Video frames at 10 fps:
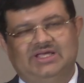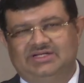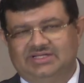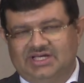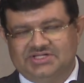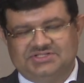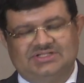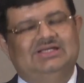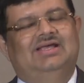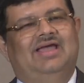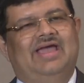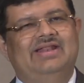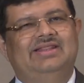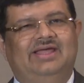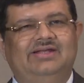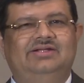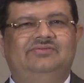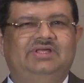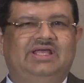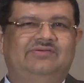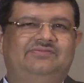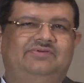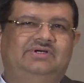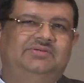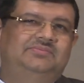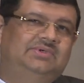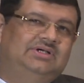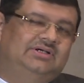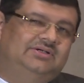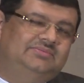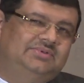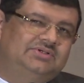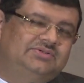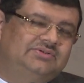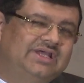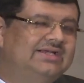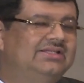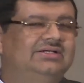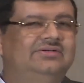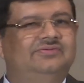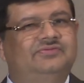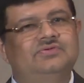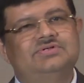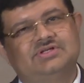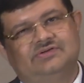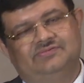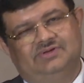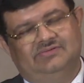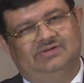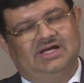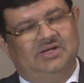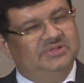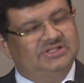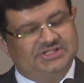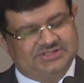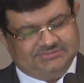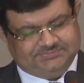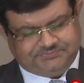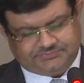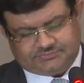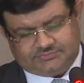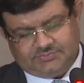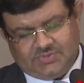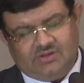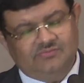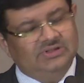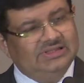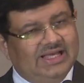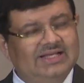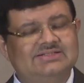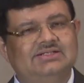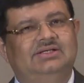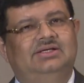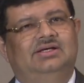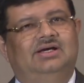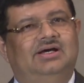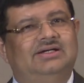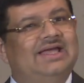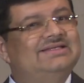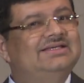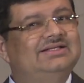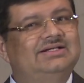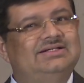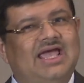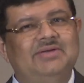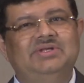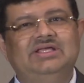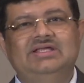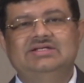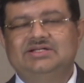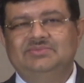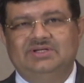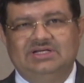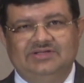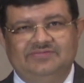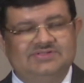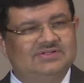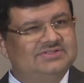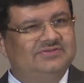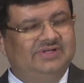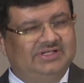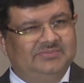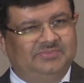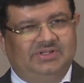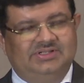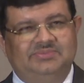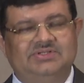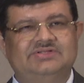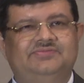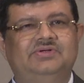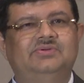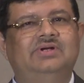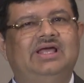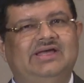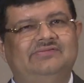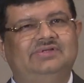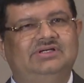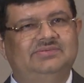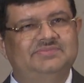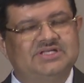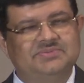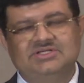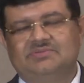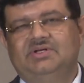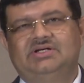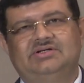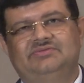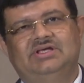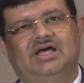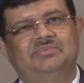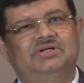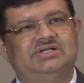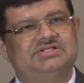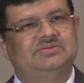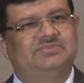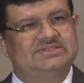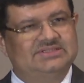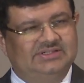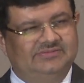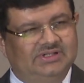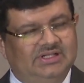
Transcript: encashed, and then we have to get the fruits of our arbitration. For that, getting the timely interim relief is also very important, because if you don't have the subject matter of the arbitration preserved,